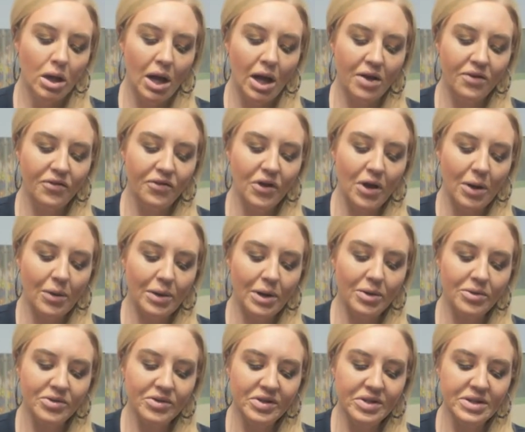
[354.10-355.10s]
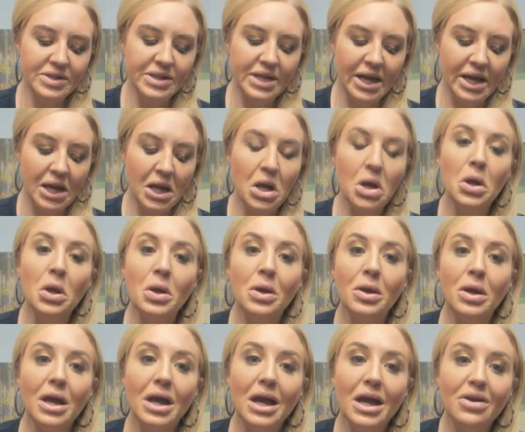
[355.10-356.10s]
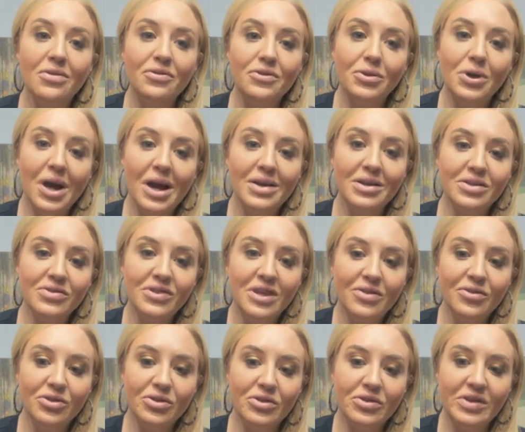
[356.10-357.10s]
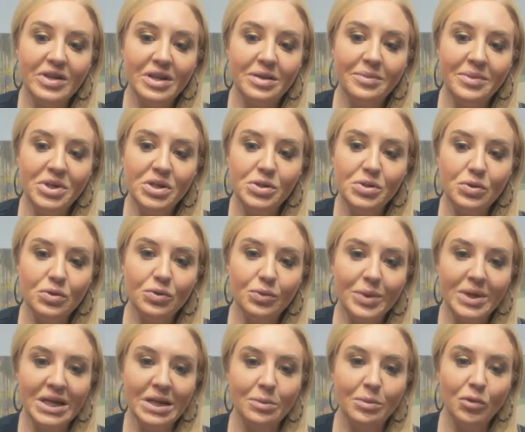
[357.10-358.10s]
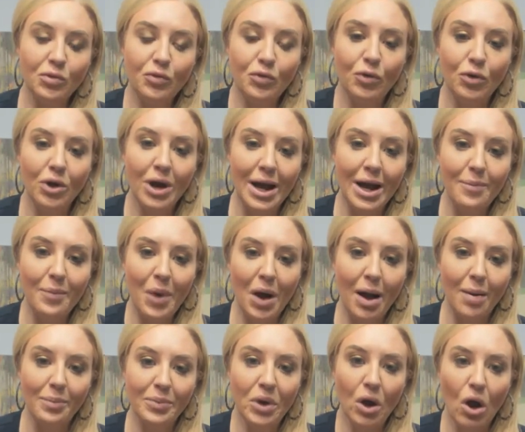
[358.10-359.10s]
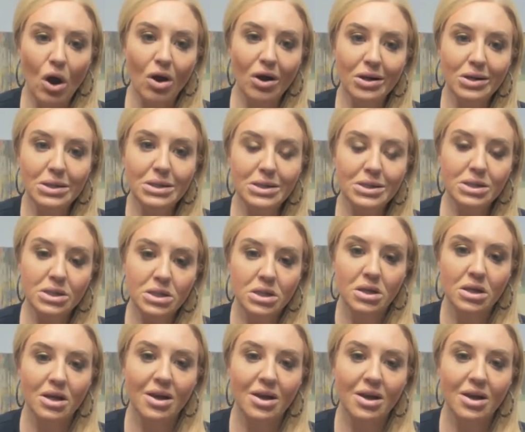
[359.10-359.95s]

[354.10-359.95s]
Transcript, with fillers: I forgot what I was going to say. If you guys have never seen me do a reading before, I pop cards.